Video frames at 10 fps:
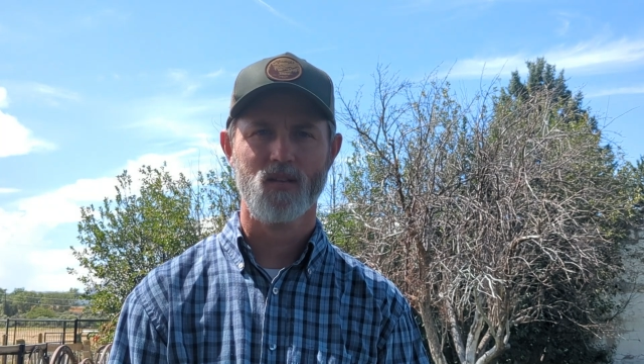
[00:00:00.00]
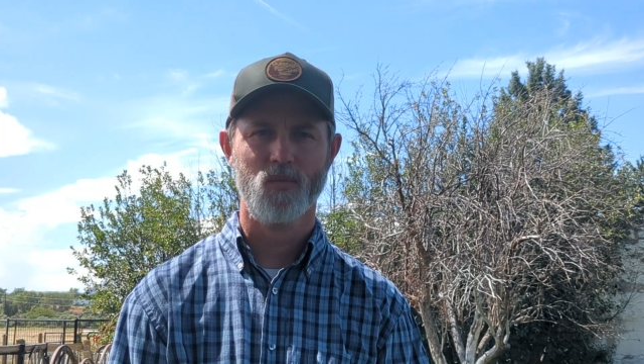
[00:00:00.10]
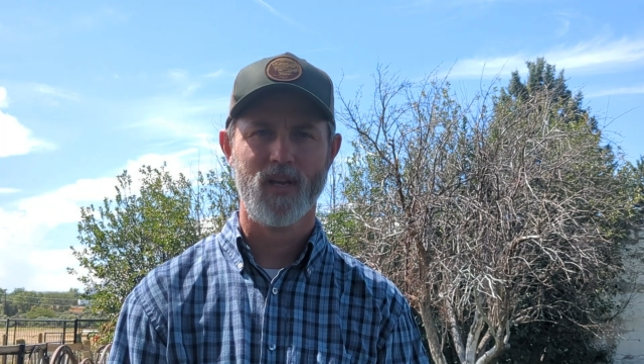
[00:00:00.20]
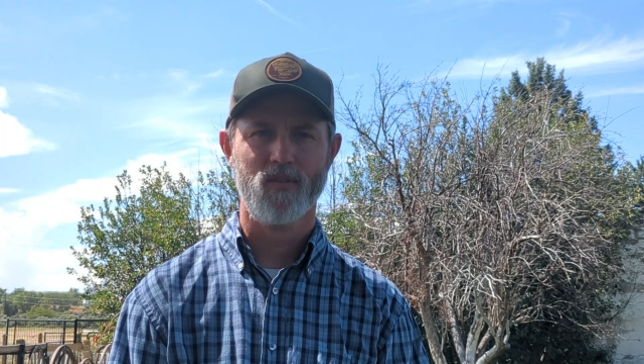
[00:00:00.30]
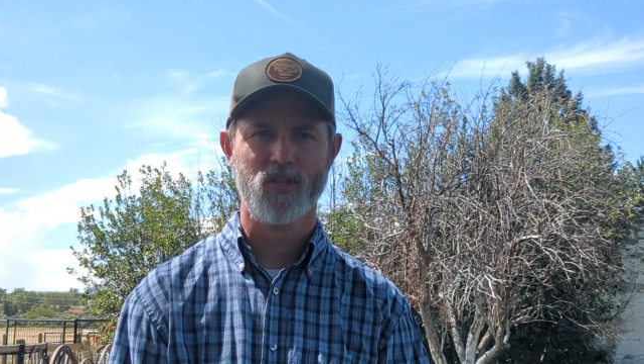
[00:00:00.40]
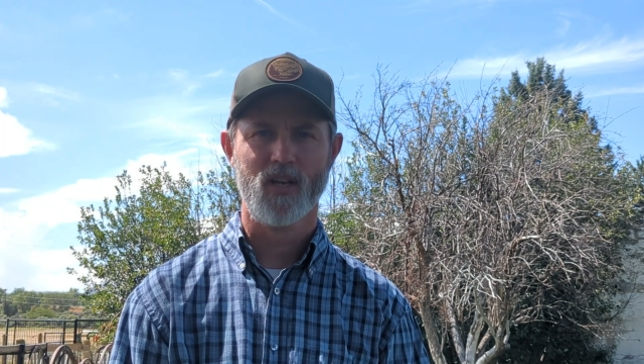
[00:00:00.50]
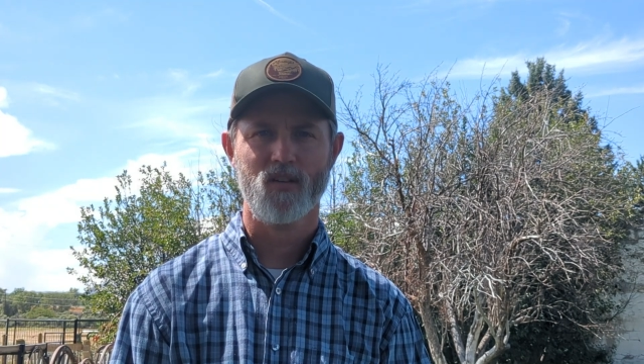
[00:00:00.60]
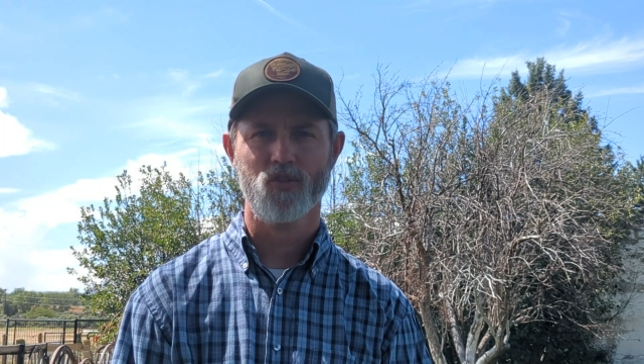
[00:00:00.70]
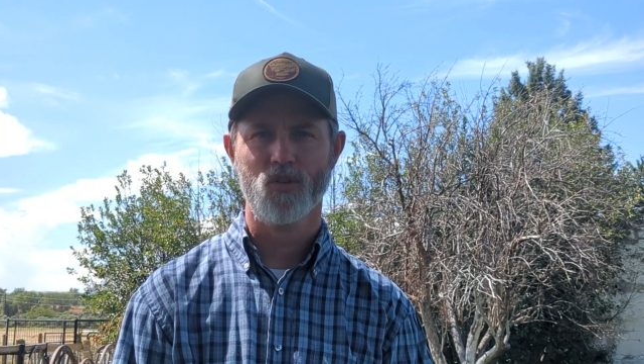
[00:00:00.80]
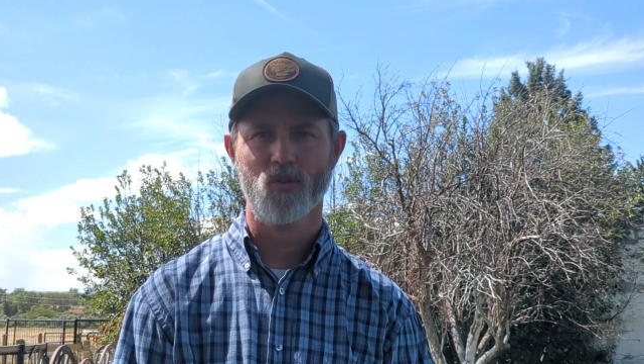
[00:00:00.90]
we have a
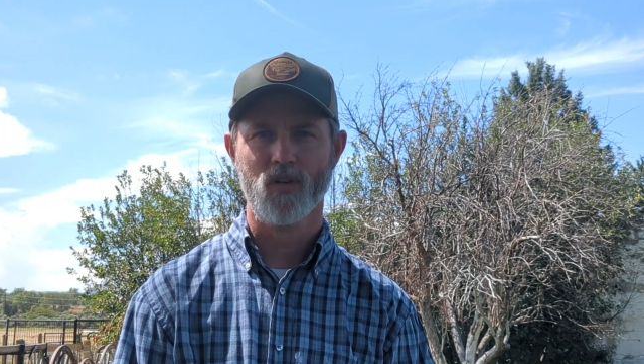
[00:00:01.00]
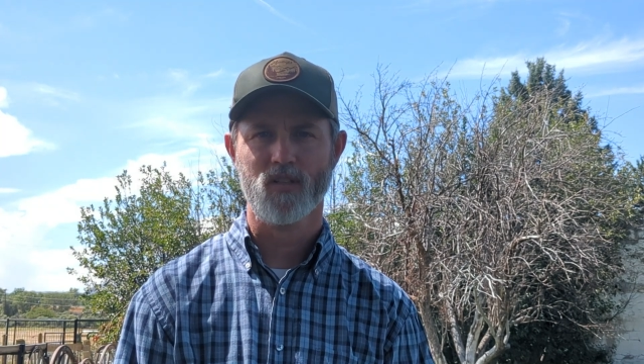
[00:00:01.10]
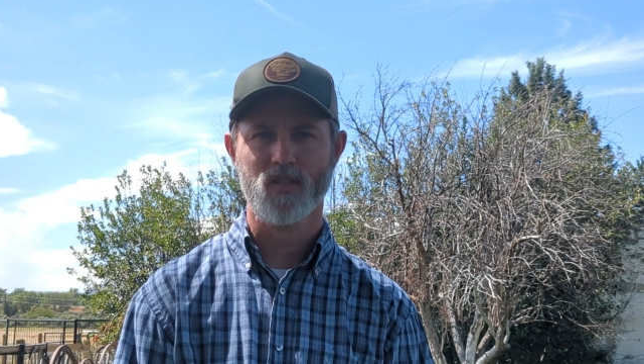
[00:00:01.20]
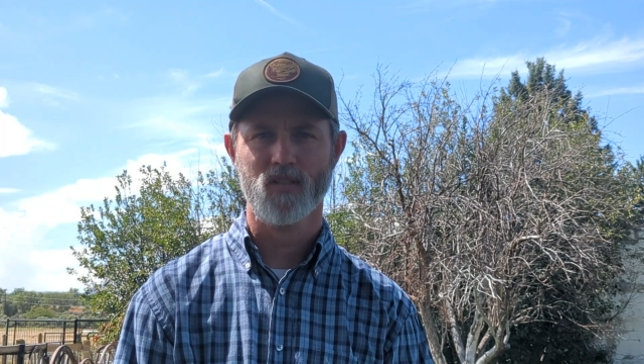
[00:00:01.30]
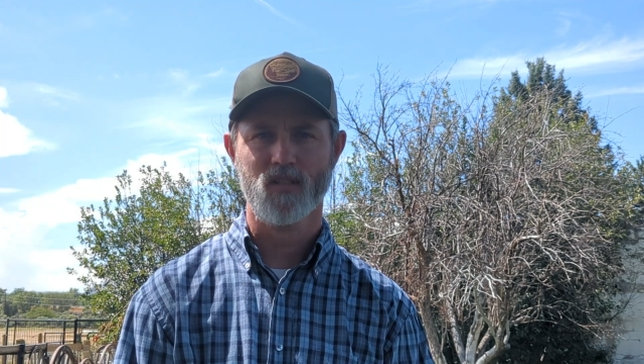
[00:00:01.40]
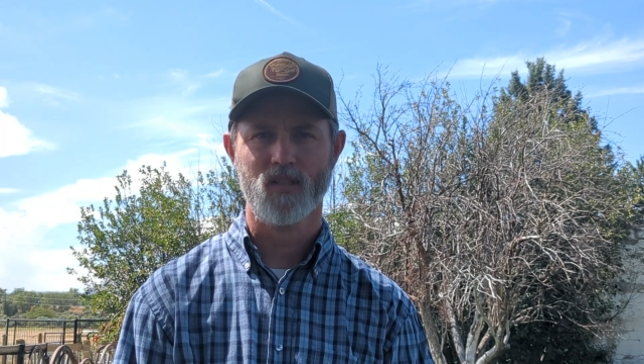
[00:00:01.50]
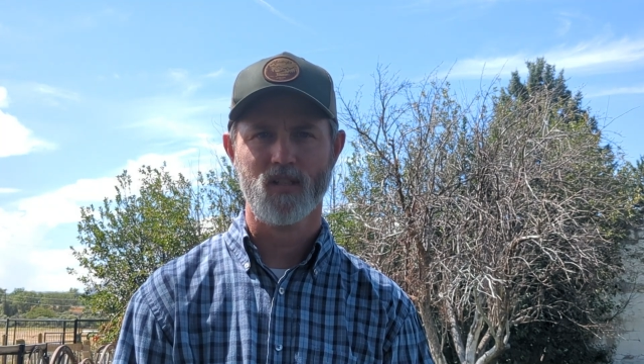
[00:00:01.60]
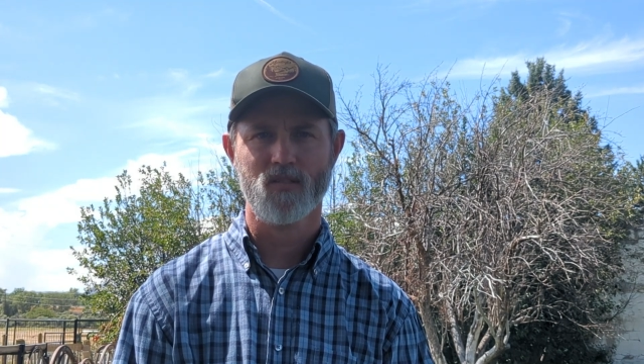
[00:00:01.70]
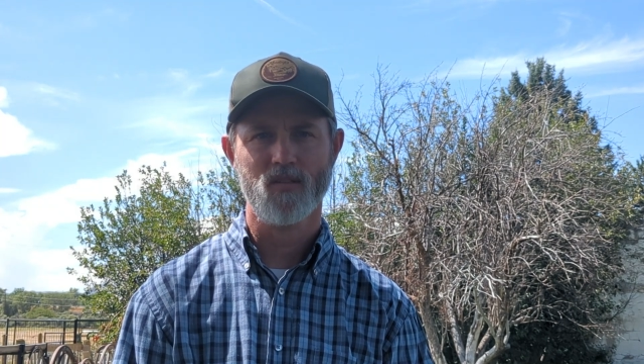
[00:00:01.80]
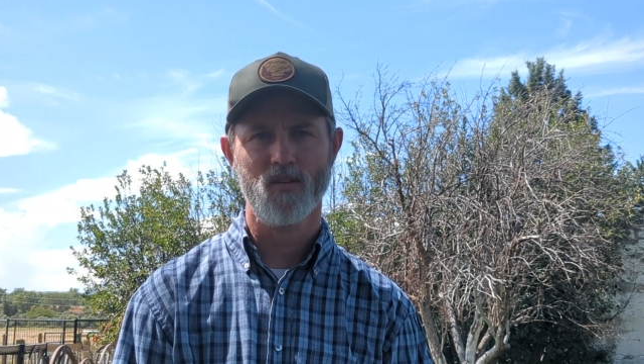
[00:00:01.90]
challenging growing season. And
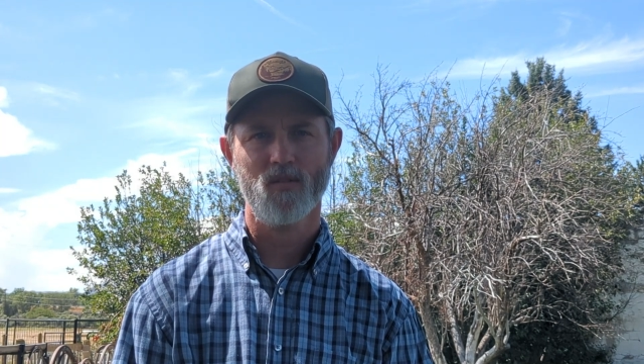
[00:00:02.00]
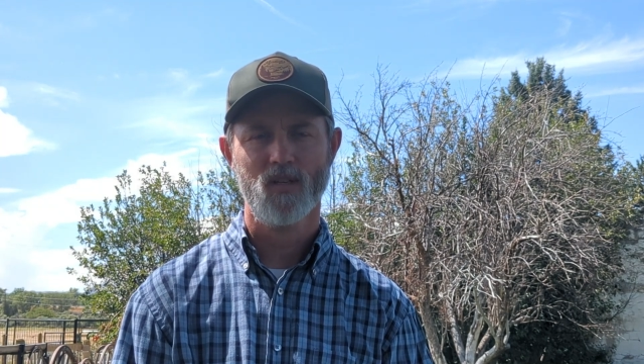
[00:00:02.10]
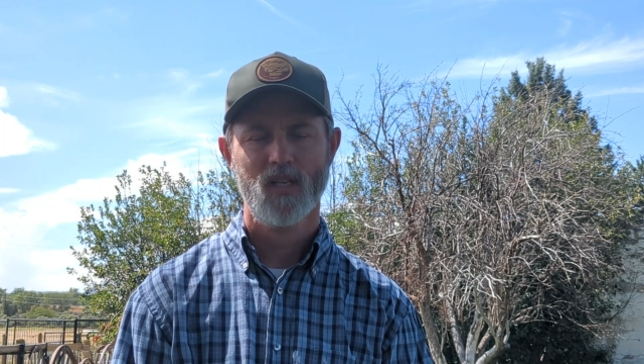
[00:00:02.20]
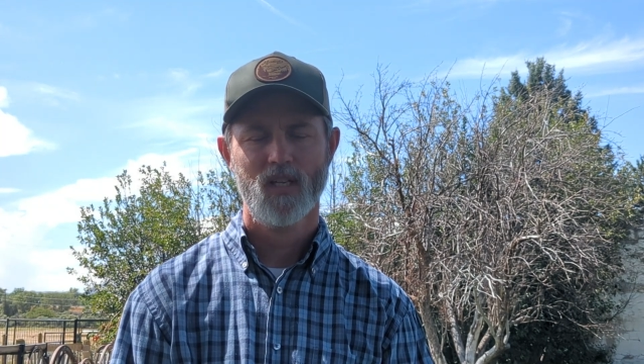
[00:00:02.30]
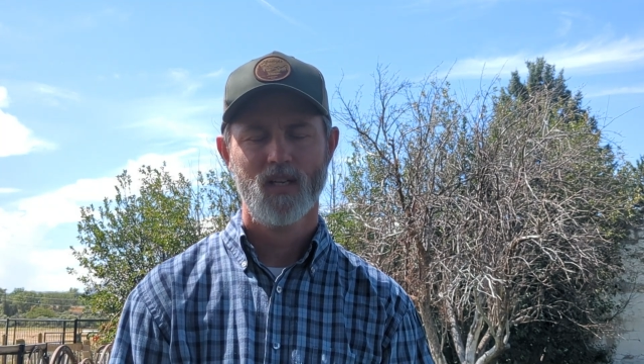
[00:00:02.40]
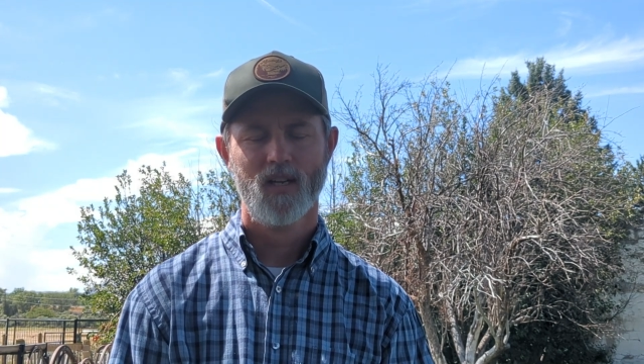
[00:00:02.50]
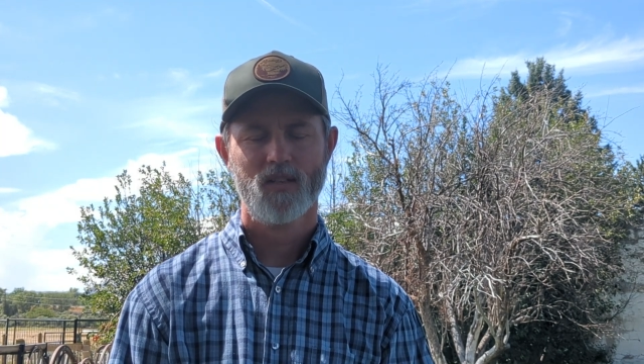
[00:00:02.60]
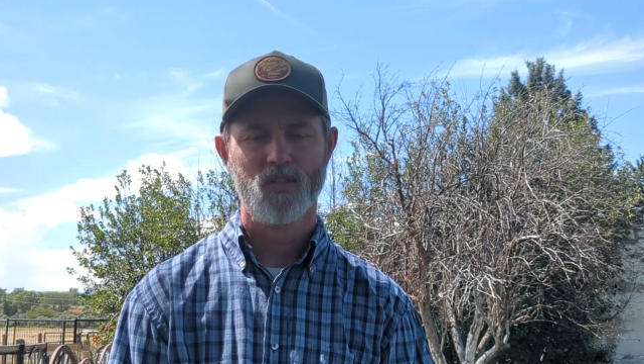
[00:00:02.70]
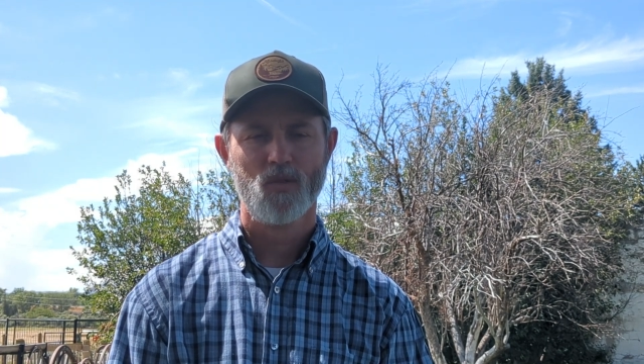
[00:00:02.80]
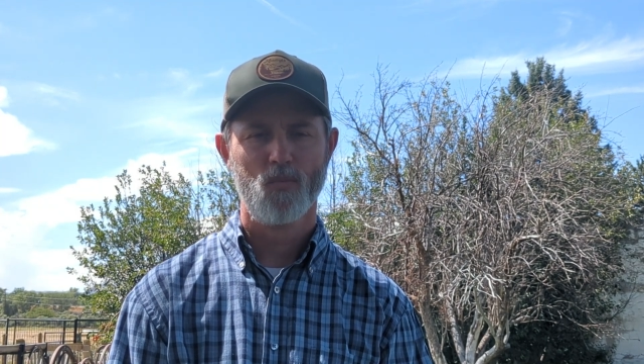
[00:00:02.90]
so, uh, to
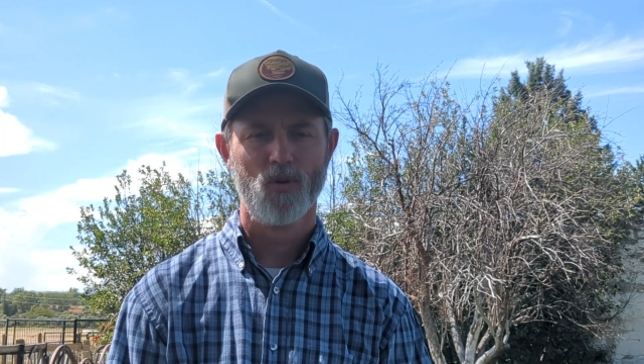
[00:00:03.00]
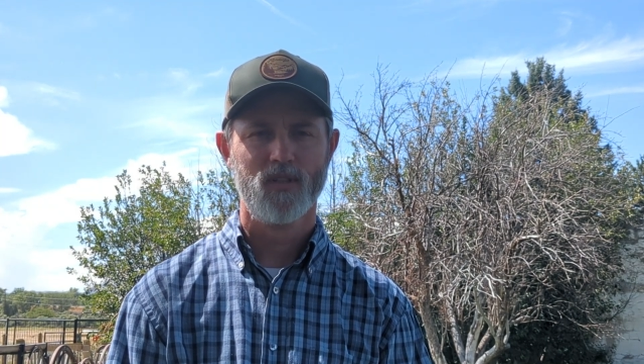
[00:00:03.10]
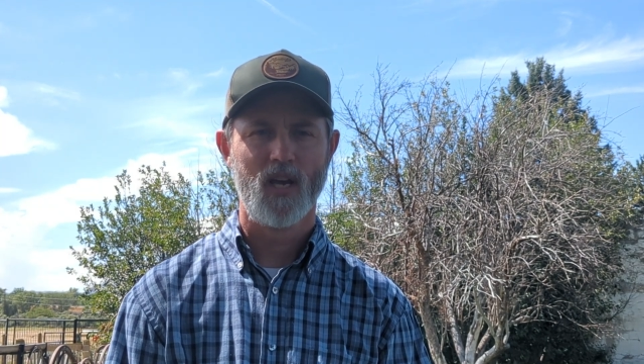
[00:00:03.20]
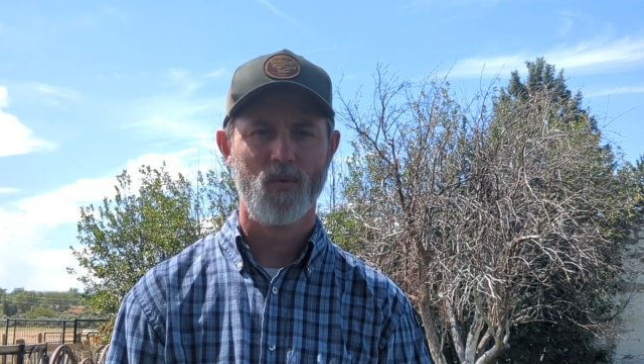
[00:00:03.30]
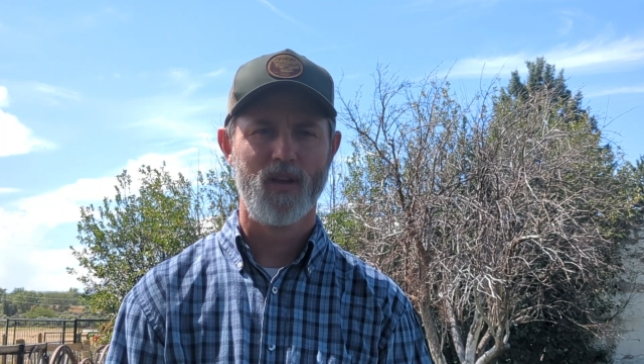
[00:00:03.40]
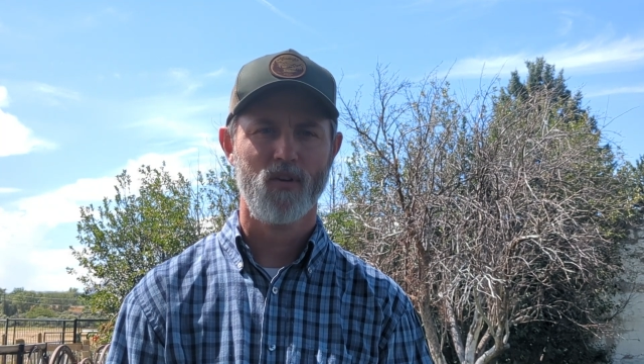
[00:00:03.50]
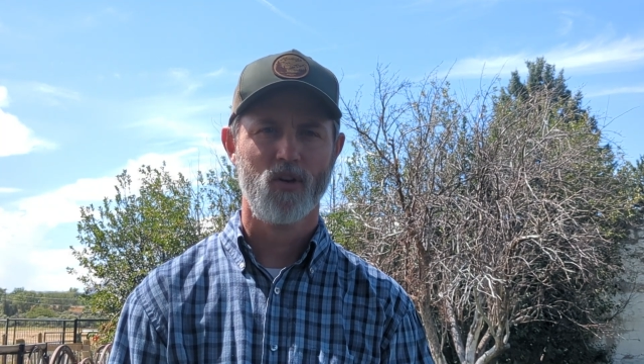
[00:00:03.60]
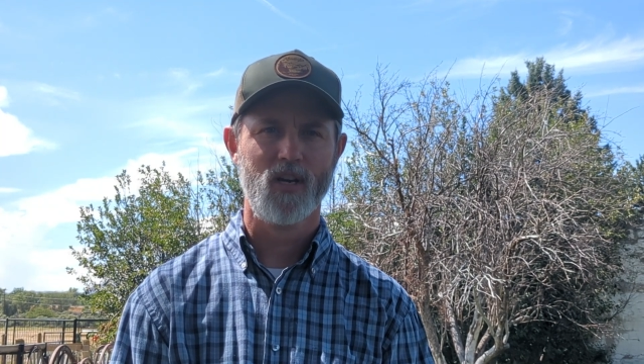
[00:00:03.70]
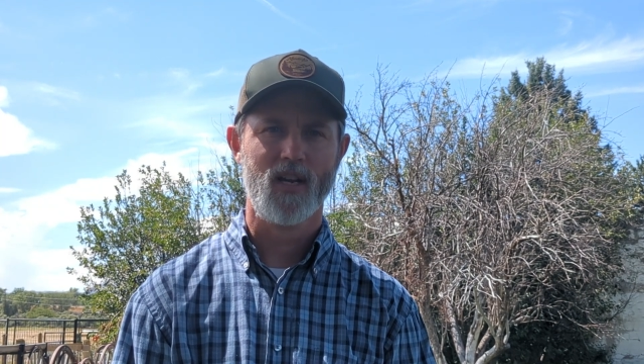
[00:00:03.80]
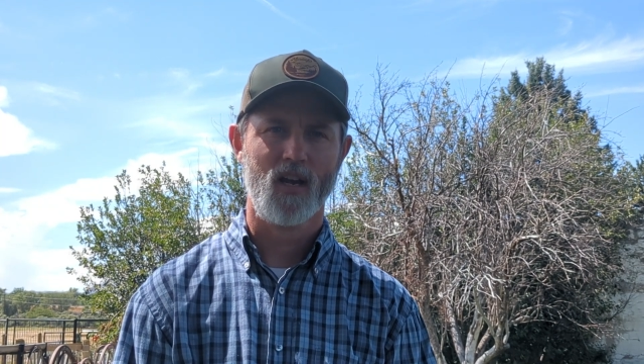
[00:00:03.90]
support that, we have a
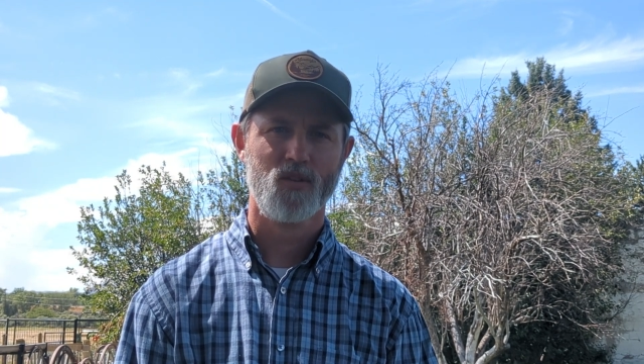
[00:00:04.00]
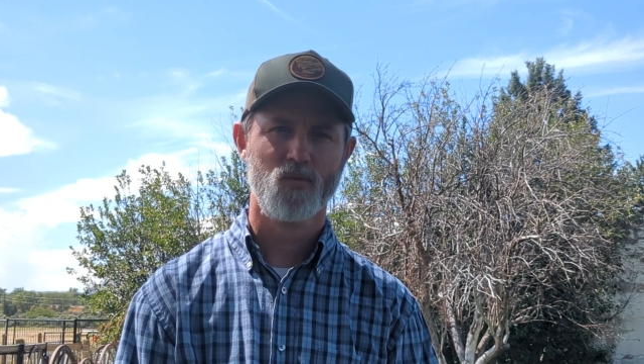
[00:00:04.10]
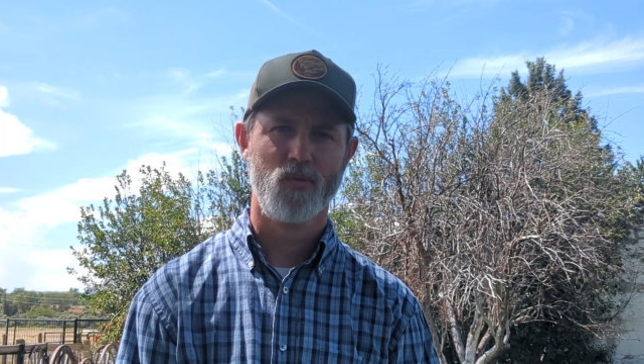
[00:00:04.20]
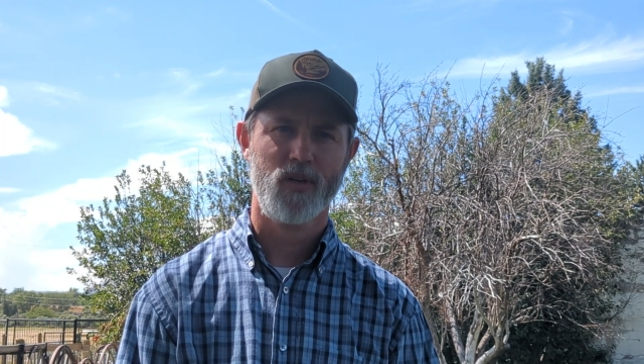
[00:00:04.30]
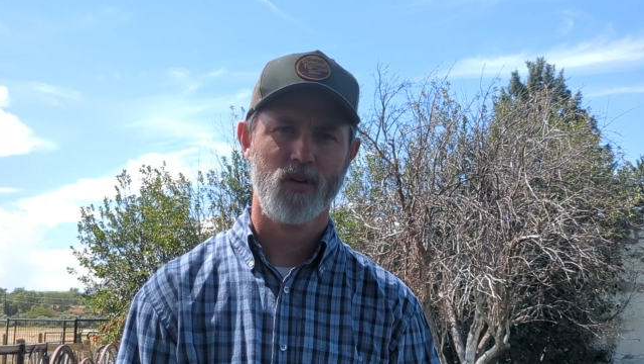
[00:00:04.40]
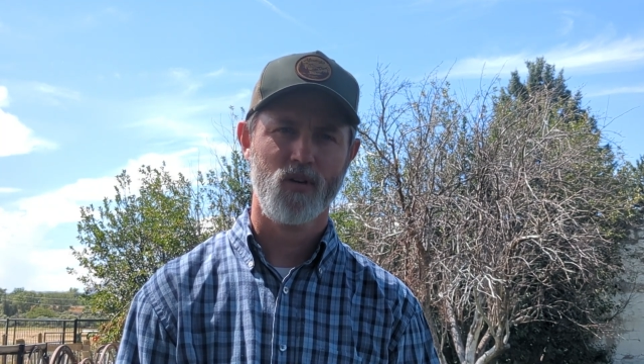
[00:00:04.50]
greenhouse where we grow